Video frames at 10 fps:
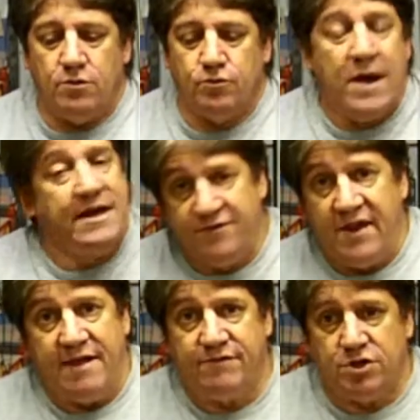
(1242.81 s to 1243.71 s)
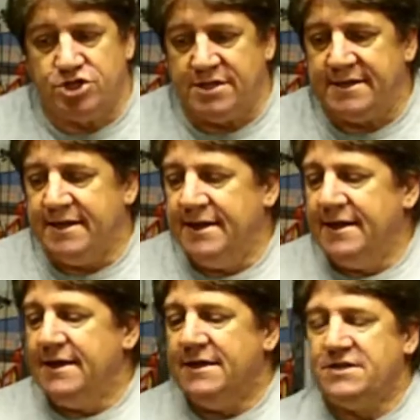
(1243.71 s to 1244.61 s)
ready to fly version.
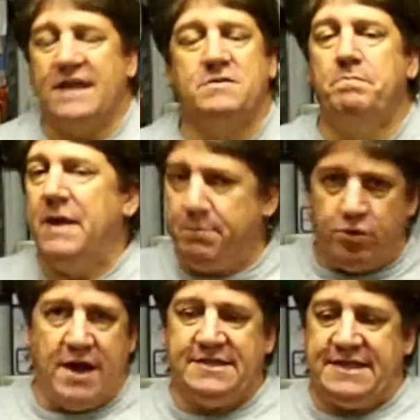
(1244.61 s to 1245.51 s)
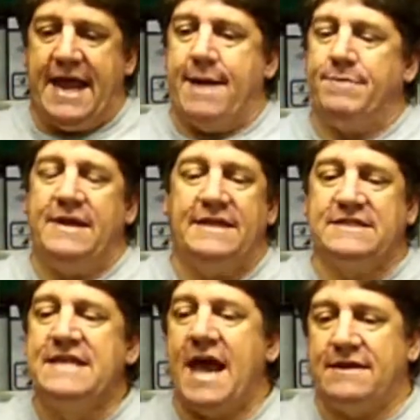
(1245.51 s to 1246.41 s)
So that's a big price gap, and
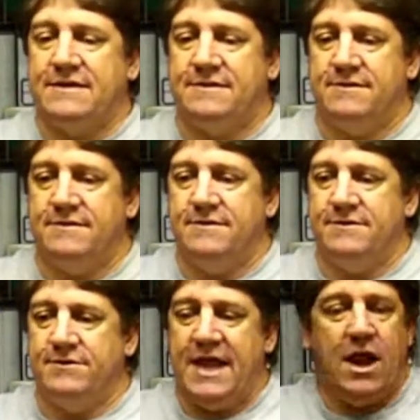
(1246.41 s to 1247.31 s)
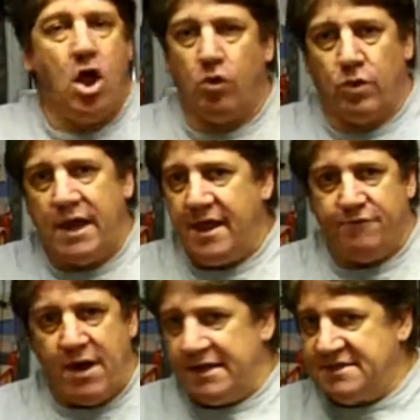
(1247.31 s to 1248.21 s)
that's not at all
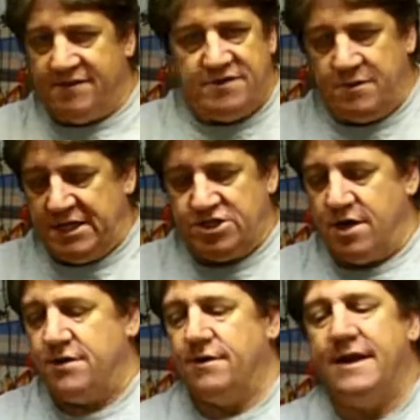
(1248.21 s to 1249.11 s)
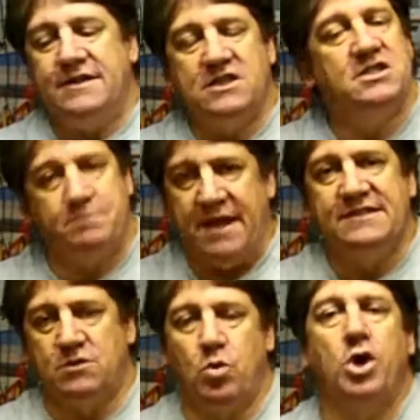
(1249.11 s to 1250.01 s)
relative to each other. It just
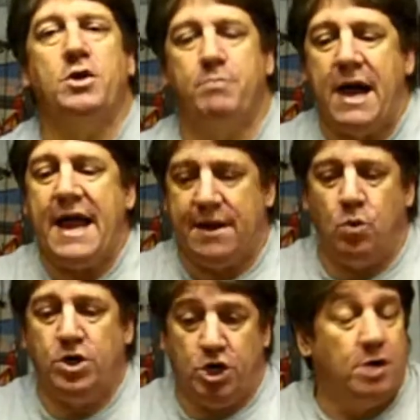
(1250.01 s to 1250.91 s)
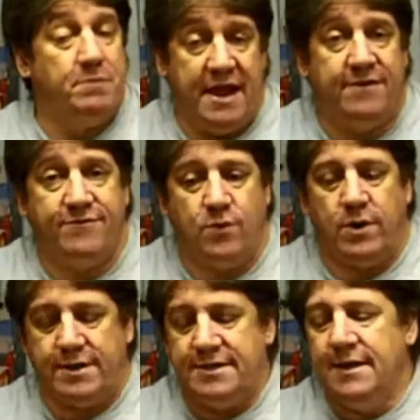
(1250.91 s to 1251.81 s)
depends on where you buy it, what you're going to pay
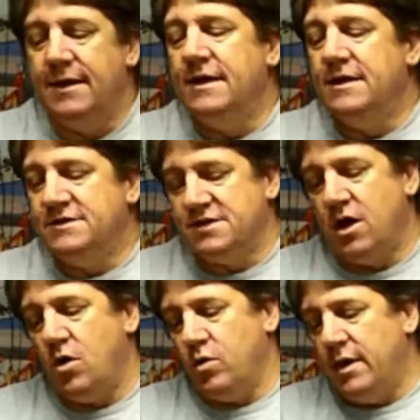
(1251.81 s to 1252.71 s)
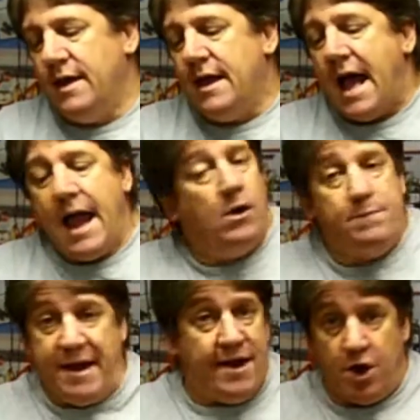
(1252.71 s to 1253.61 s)
for it. So I
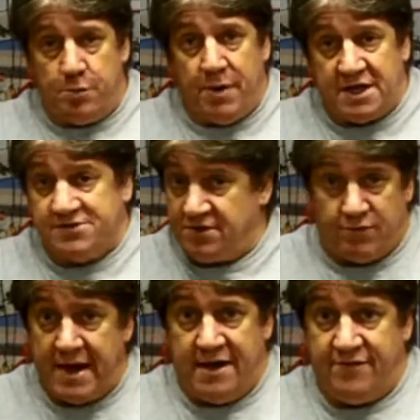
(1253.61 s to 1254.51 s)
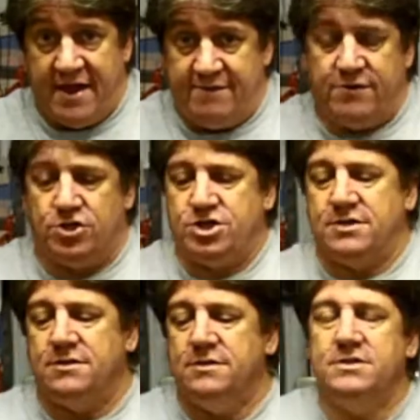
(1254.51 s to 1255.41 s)
only paid $100 for the ready to fly version.
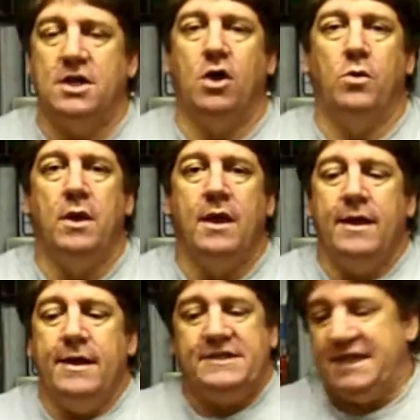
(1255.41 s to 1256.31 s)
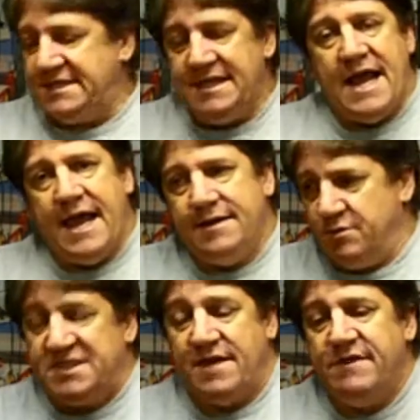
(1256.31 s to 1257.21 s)
So 69
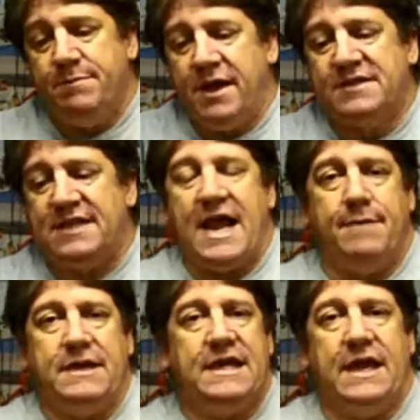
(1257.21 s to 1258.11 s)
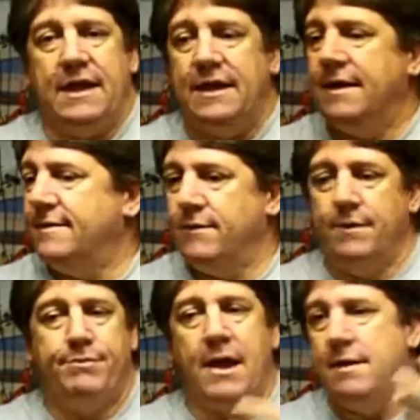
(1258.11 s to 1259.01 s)
was $70 at Hobby King. There would
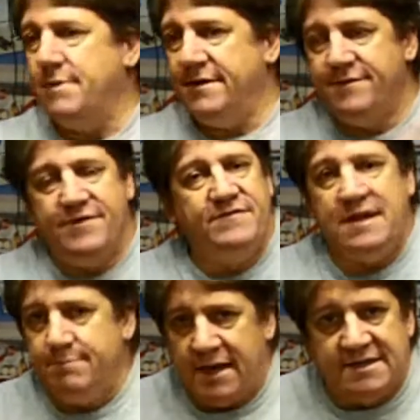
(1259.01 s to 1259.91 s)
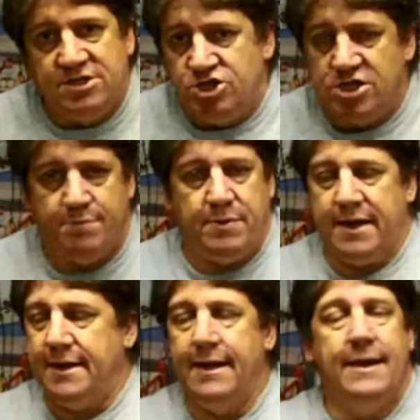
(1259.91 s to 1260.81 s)
have probably been $15 in
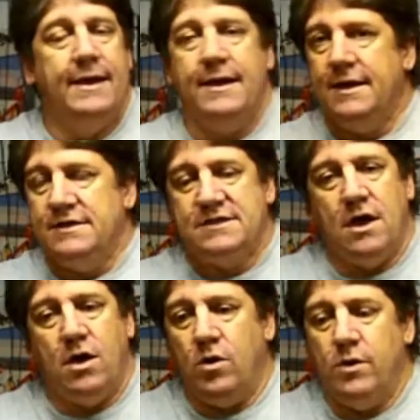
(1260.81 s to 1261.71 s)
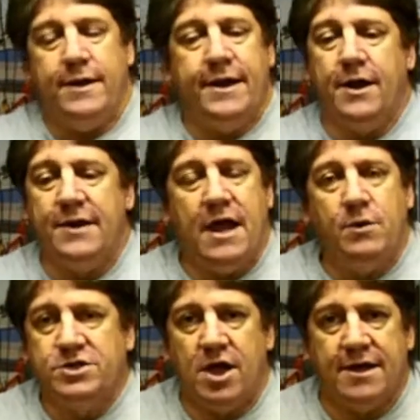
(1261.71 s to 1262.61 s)
shipping. So now
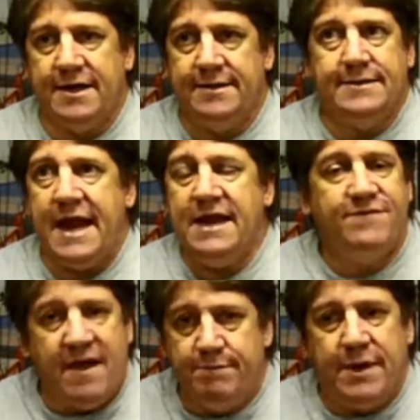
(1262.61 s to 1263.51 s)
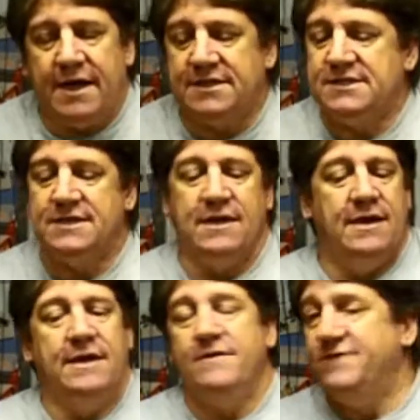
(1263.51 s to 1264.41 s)
we're talking $85,
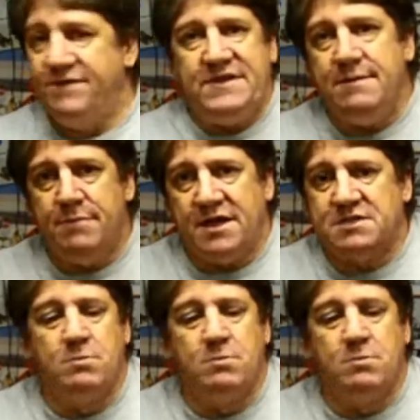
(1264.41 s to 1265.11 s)
$15